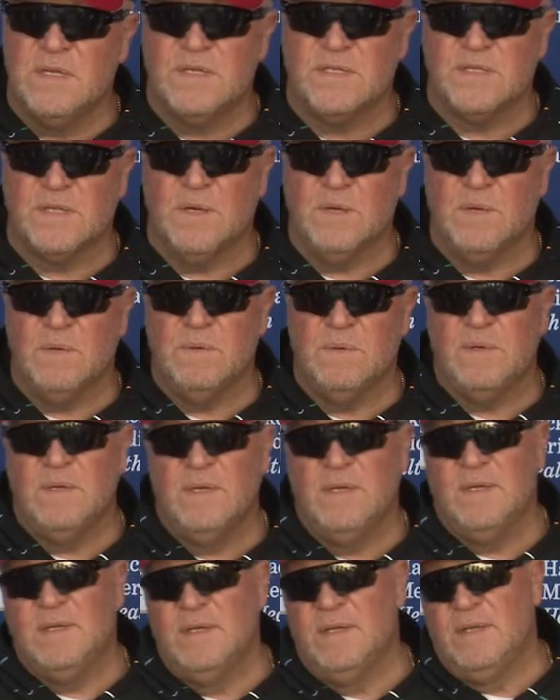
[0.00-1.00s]
So,
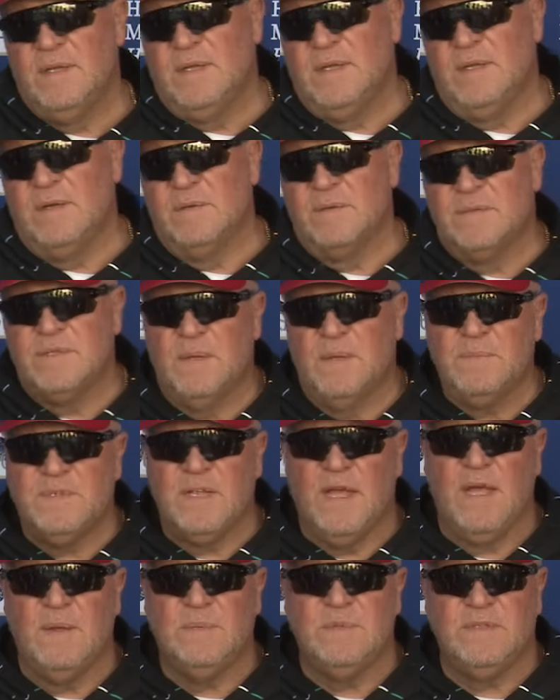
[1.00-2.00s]
you know,
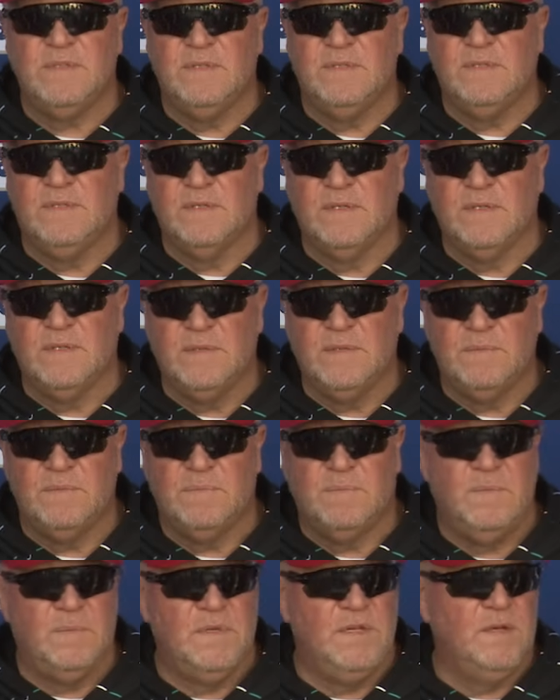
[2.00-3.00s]
sometimes they're going
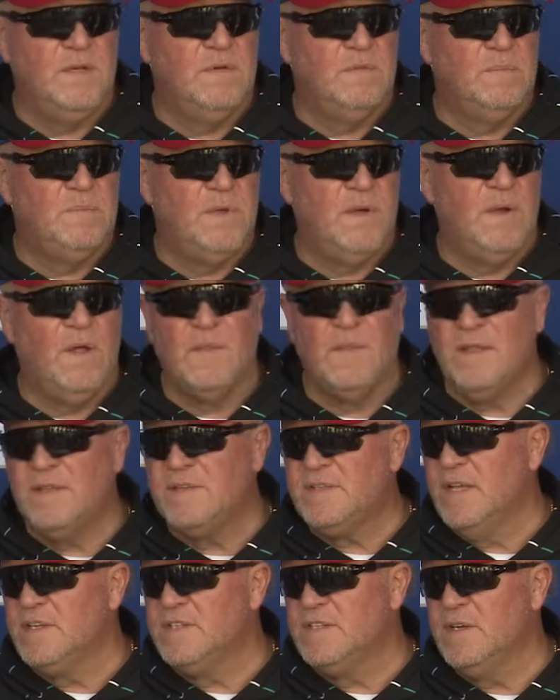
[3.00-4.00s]
to, you know, put all the
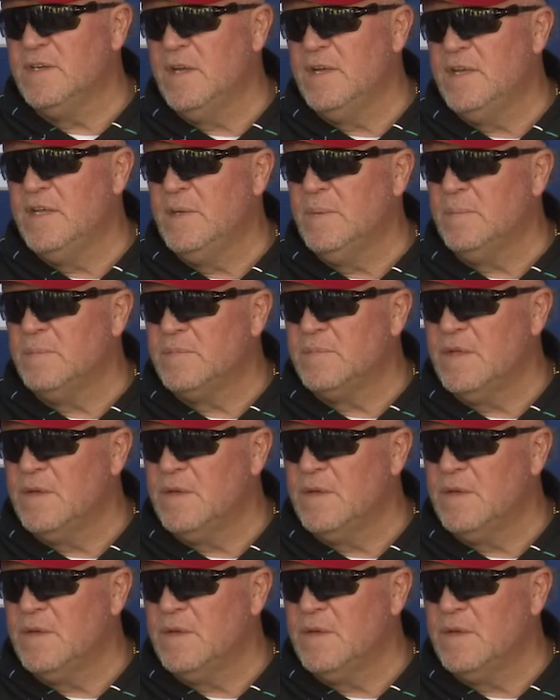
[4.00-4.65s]
attention on him,